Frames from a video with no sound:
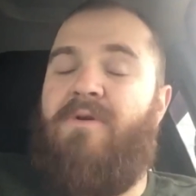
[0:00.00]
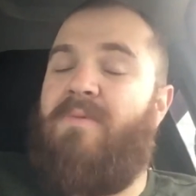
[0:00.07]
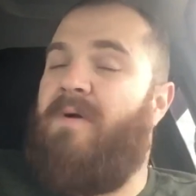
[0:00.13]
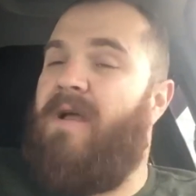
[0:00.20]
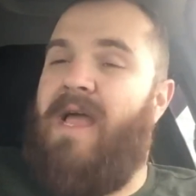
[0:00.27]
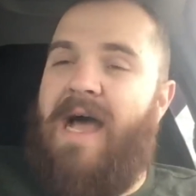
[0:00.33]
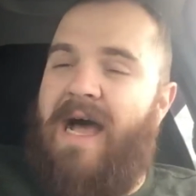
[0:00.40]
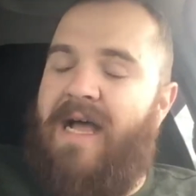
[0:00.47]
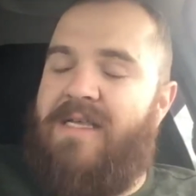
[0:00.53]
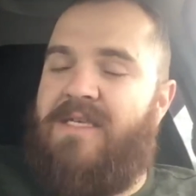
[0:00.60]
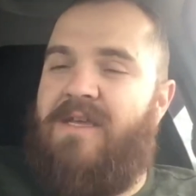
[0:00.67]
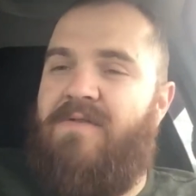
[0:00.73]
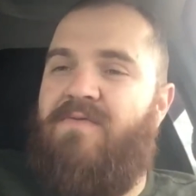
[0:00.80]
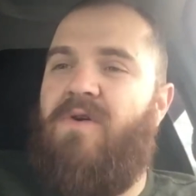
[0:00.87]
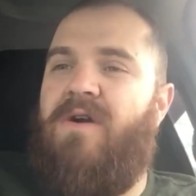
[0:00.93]
People are probably
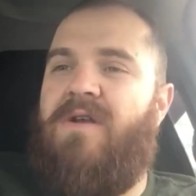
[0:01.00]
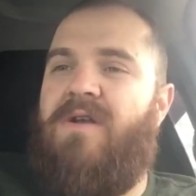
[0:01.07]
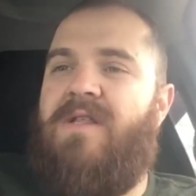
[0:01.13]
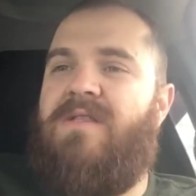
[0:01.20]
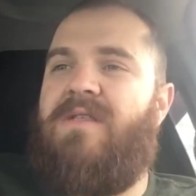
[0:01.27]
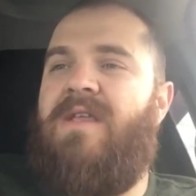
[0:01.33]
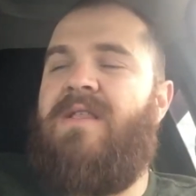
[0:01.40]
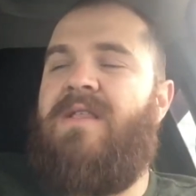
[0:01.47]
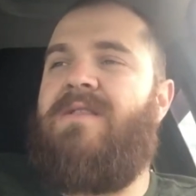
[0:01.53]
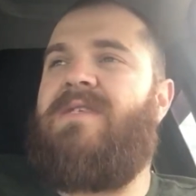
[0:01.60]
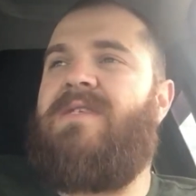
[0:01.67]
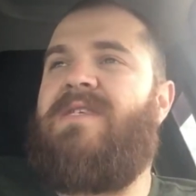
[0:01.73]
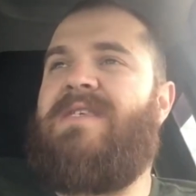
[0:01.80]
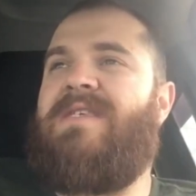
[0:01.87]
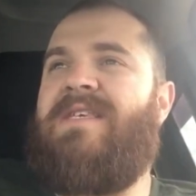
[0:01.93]
asking for it
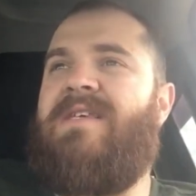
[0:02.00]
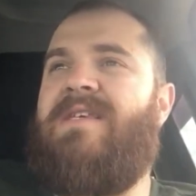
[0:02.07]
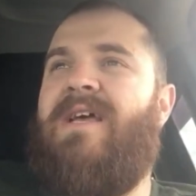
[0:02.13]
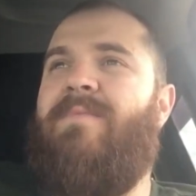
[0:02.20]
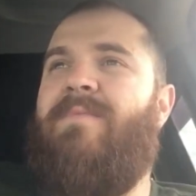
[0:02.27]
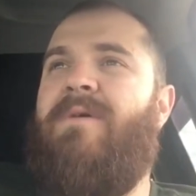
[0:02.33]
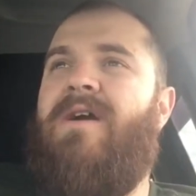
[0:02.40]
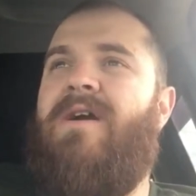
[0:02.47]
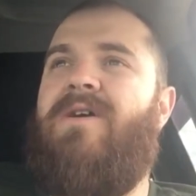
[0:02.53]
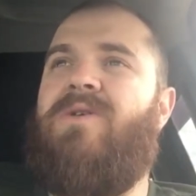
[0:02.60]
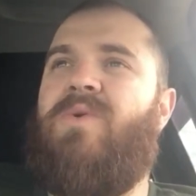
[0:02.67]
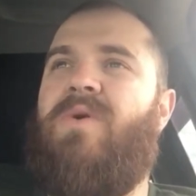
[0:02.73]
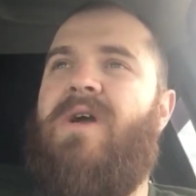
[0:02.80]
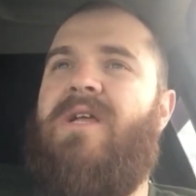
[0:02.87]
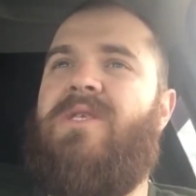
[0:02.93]
in some
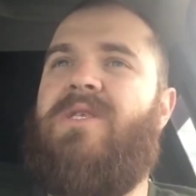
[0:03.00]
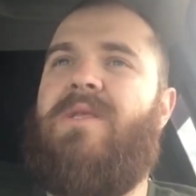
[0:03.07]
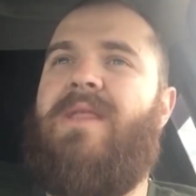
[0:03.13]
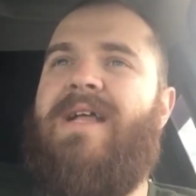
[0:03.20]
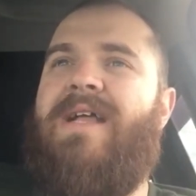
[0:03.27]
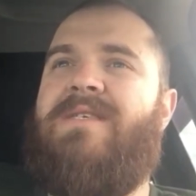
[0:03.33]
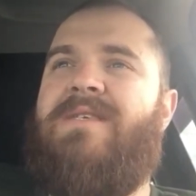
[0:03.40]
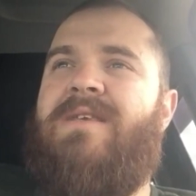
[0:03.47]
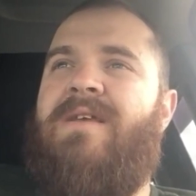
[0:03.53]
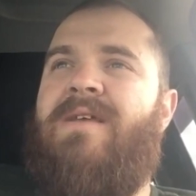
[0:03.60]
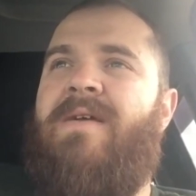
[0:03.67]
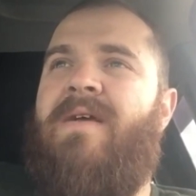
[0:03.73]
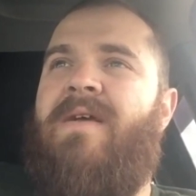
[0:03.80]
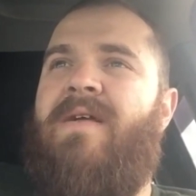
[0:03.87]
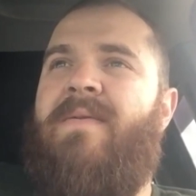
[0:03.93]
areas, right? So
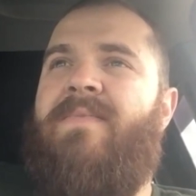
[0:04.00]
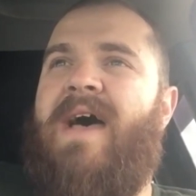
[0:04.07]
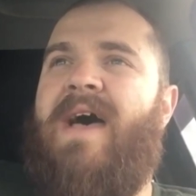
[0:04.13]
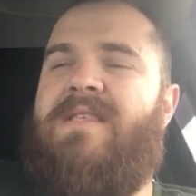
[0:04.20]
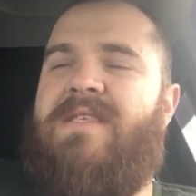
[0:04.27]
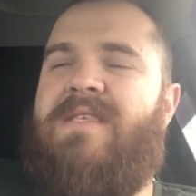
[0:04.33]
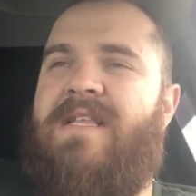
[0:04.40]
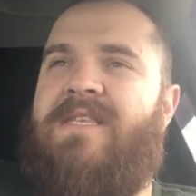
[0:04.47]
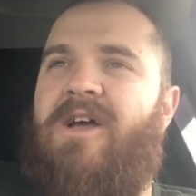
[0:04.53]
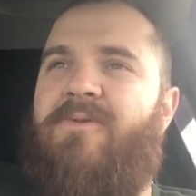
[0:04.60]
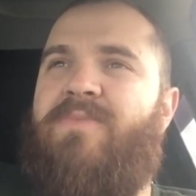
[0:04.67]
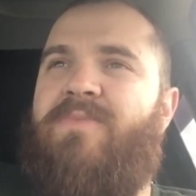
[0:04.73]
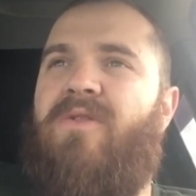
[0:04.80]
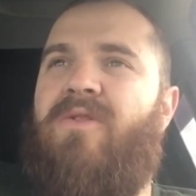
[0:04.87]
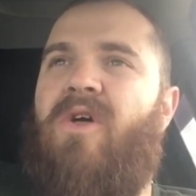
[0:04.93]
that's
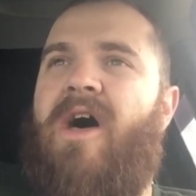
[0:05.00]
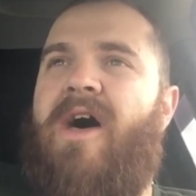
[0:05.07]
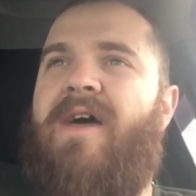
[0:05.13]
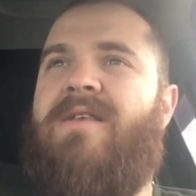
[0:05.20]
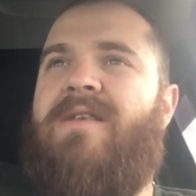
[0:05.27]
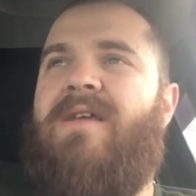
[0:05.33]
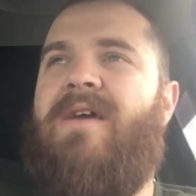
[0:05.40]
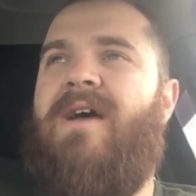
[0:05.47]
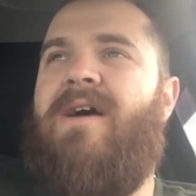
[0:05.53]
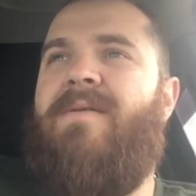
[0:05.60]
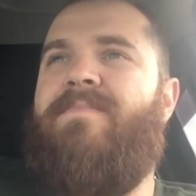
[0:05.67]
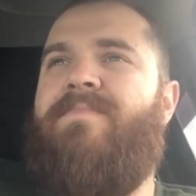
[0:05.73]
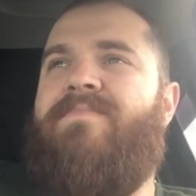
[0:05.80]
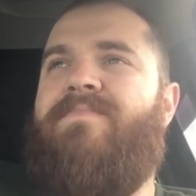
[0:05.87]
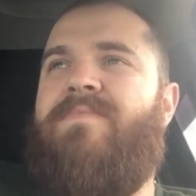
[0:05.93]
helped a lot,
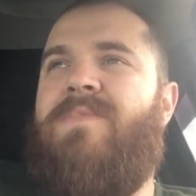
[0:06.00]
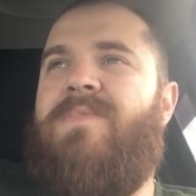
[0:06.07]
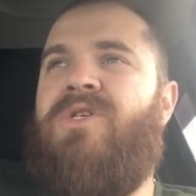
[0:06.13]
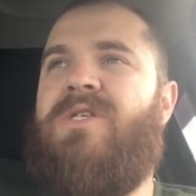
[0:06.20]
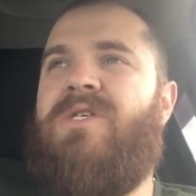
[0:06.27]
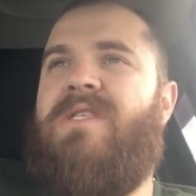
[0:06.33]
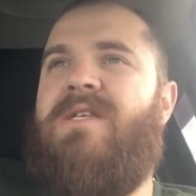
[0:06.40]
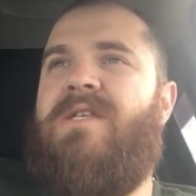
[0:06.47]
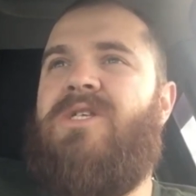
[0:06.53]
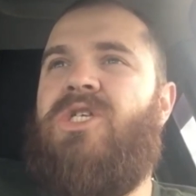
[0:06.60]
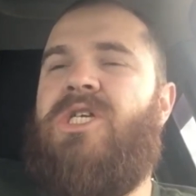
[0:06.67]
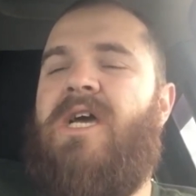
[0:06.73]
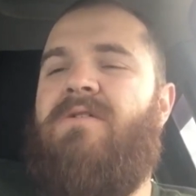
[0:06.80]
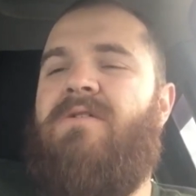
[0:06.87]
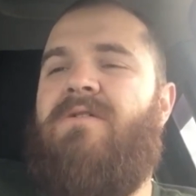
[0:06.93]
just
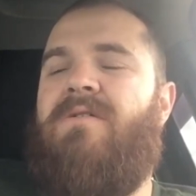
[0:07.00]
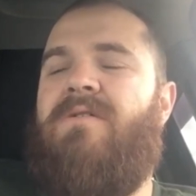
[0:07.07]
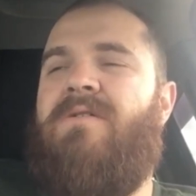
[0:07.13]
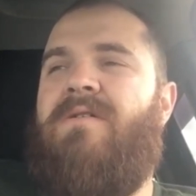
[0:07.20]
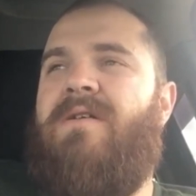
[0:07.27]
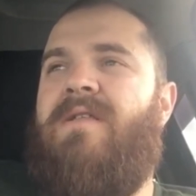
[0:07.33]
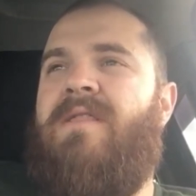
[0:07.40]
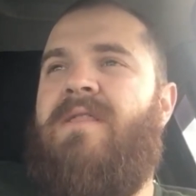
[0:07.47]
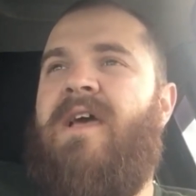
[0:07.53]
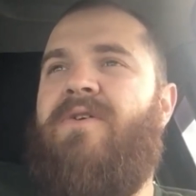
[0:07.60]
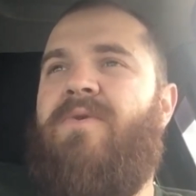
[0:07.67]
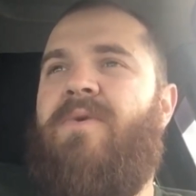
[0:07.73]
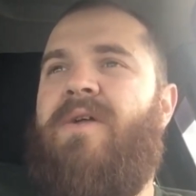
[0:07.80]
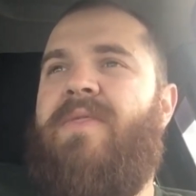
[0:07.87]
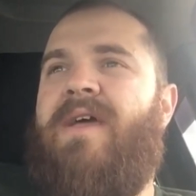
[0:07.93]
in general.
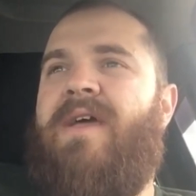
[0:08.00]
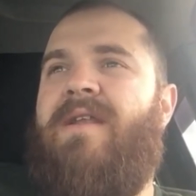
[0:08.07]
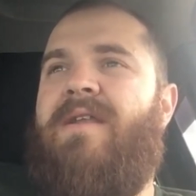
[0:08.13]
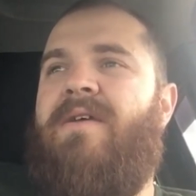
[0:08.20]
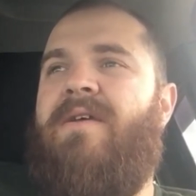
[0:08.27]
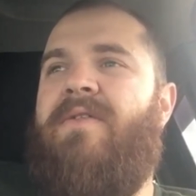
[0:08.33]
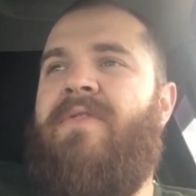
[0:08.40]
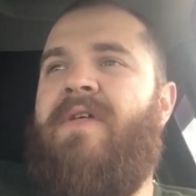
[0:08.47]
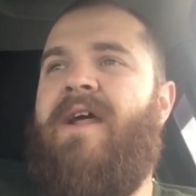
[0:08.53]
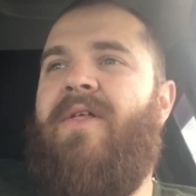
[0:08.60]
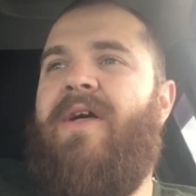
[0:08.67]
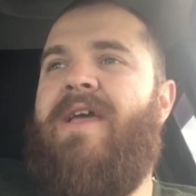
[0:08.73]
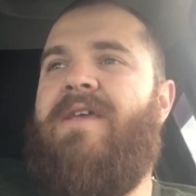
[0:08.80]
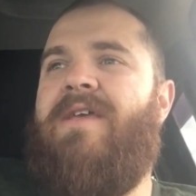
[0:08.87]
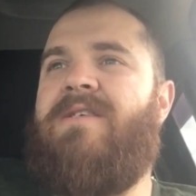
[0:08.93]
The other one that that
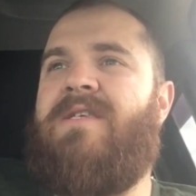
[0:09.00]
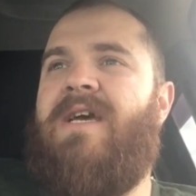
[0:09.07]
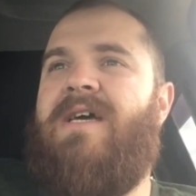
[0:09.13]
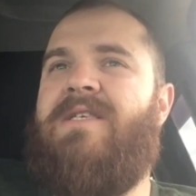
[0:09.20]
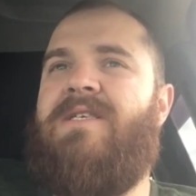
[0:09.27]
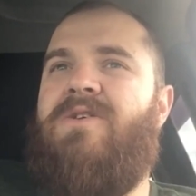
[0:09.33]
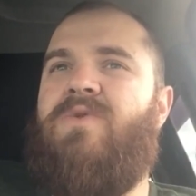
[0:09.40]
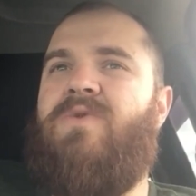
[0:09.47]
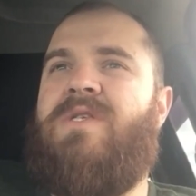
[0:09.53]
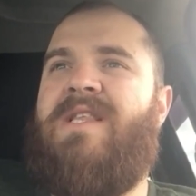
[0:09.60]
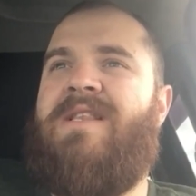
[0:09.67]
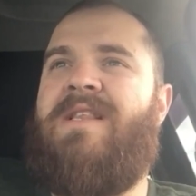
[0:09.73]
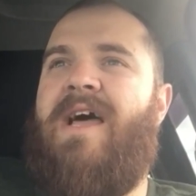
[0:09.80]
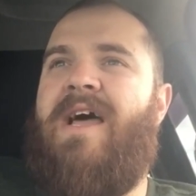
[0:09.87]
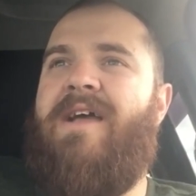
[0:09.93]
I like is guys that
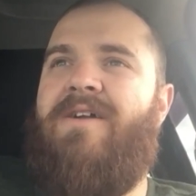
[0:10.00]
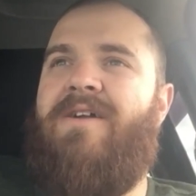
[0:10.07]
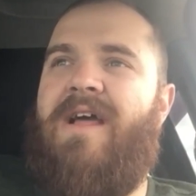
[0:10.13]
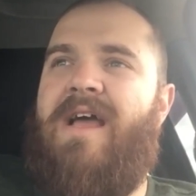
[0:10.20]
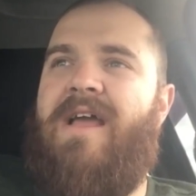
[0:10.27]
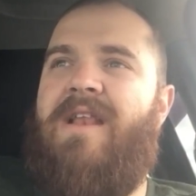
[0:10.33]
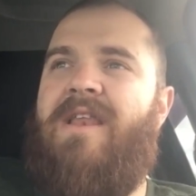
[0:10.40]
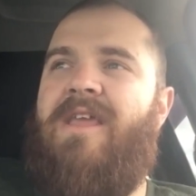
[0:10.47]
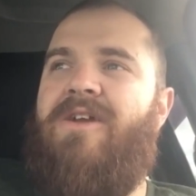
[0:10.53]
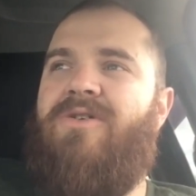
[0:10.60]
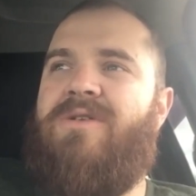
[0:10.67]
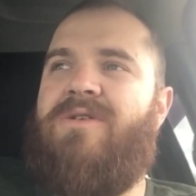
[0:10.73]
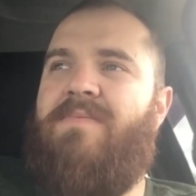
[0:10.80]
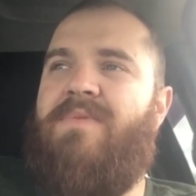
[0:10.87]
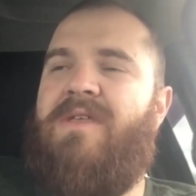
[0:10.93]
use Tiger 90
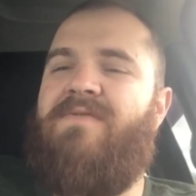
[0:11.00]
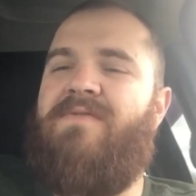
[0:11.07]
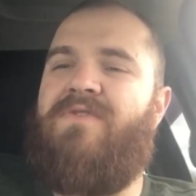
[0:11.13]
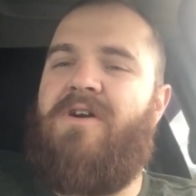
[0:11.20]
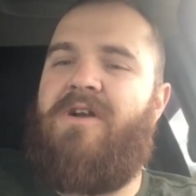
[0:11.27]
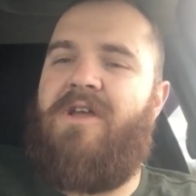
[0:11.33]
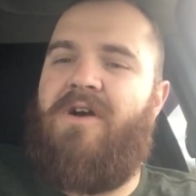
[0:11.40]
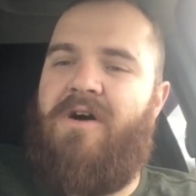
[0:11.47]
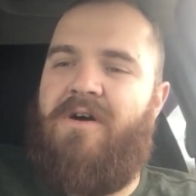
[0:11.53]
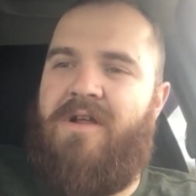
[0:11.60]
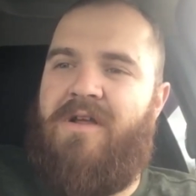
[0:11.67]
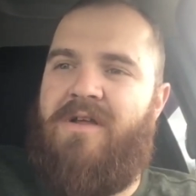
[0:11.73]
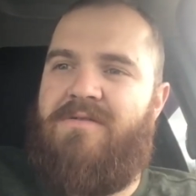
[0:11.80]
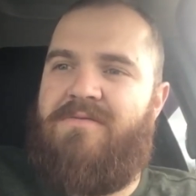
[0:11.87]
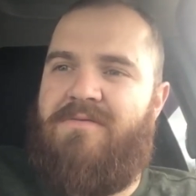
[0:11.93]
or something. If they're already
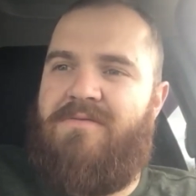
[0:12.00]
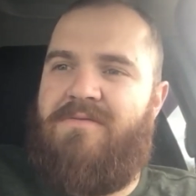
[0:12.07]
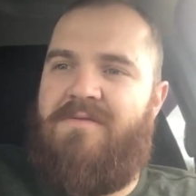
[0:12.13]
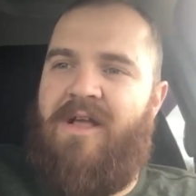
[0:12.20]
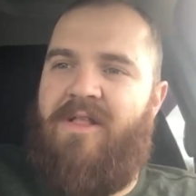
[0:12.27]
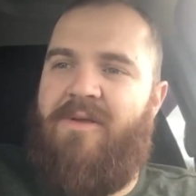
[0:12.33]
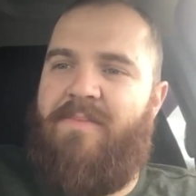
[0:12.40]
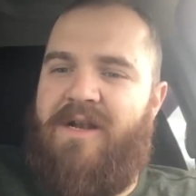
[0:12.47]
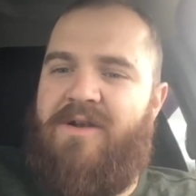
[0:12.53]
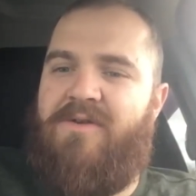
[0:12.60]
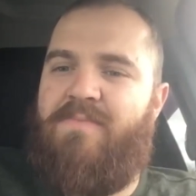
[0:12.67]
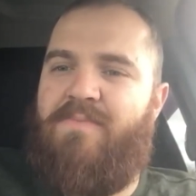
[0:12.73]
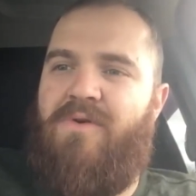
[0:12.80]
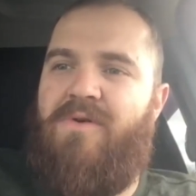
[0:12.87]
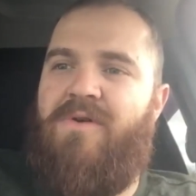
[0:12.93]
on a
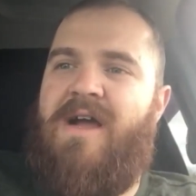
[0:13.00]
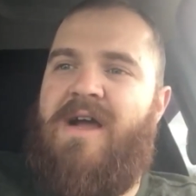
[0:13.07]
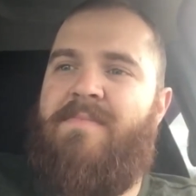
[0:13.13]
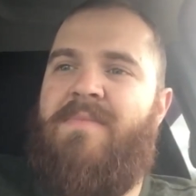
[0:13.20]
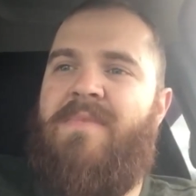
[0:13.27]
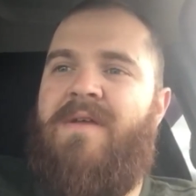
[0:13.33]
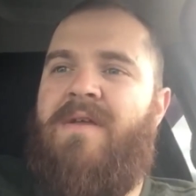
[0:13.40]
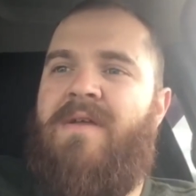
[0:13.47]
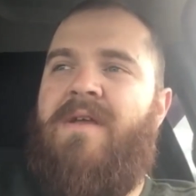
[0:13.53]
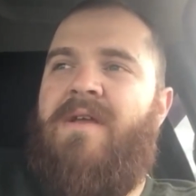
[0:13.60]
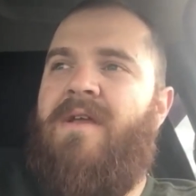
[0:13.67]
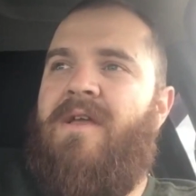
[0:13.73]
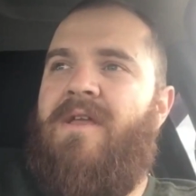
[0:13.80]
elemental program,